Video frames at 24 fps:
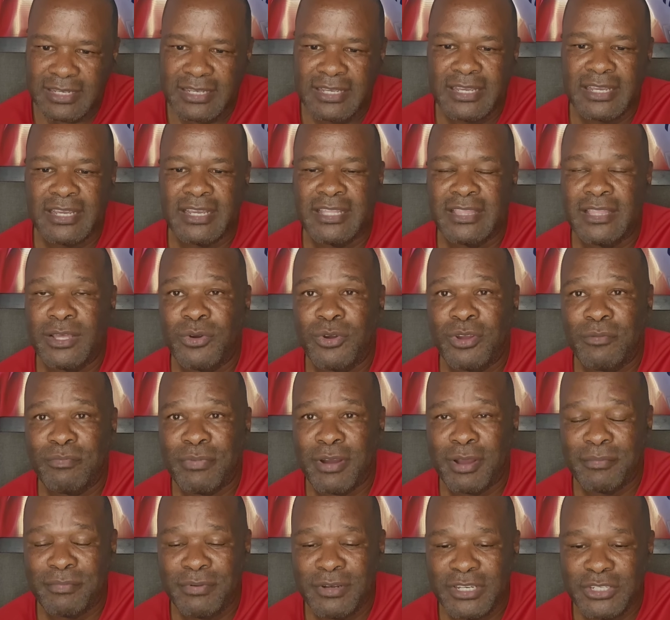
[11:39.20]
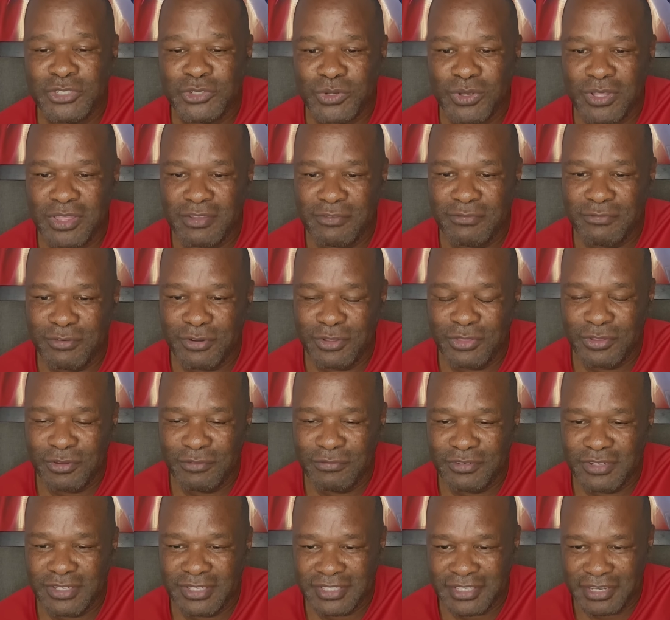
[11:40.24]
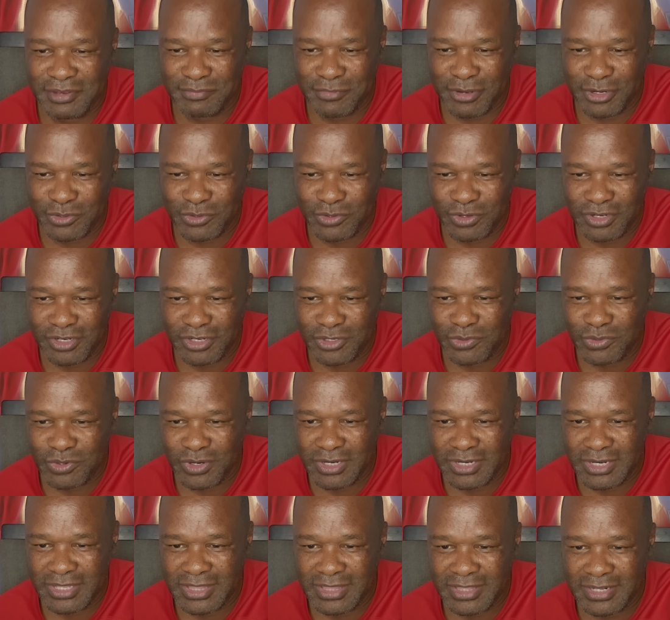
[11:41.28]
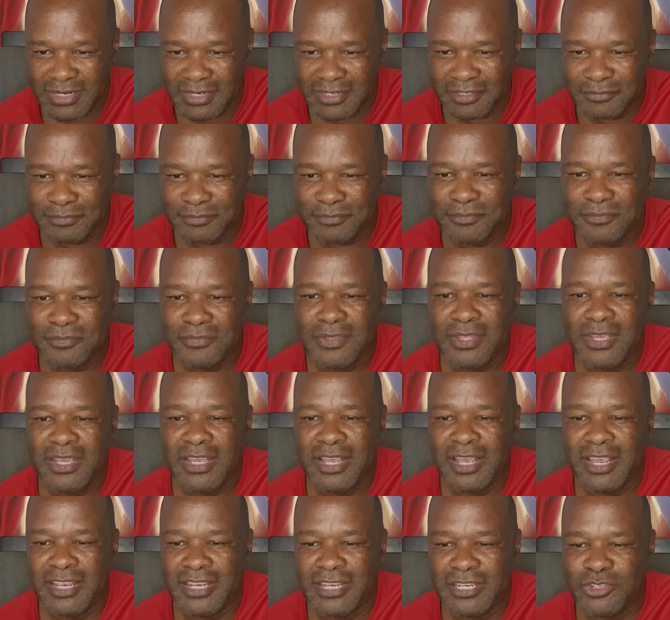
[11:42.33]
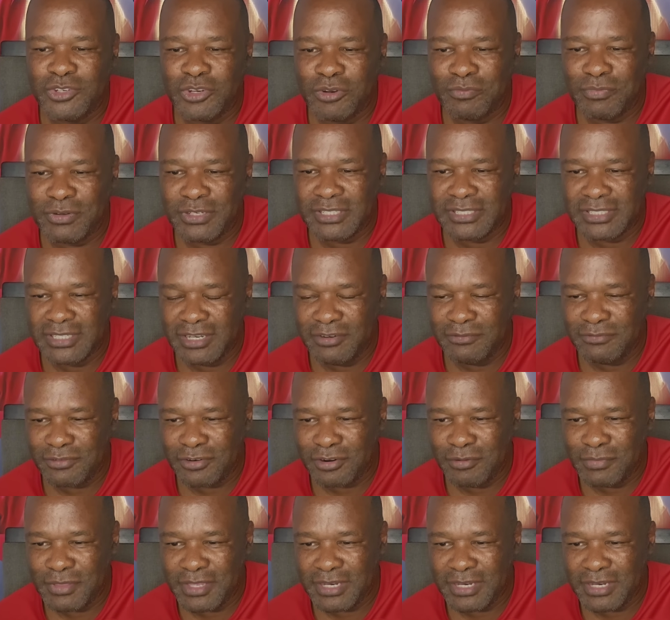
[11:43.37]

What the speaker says: They were published on the 4th of December 2023. It will be seen from the